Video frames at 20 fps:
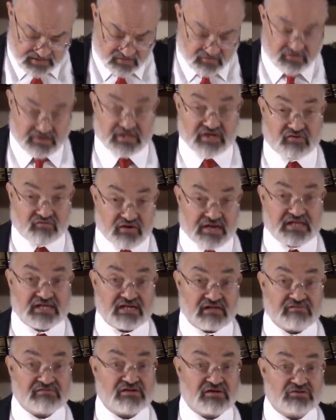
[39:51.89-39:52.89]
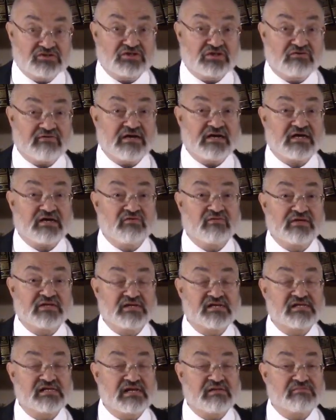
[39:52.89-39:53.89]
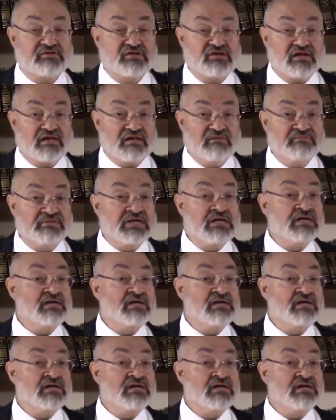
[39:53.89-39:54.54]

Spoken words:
with a great deal of social credit going to the Talmud Chacham,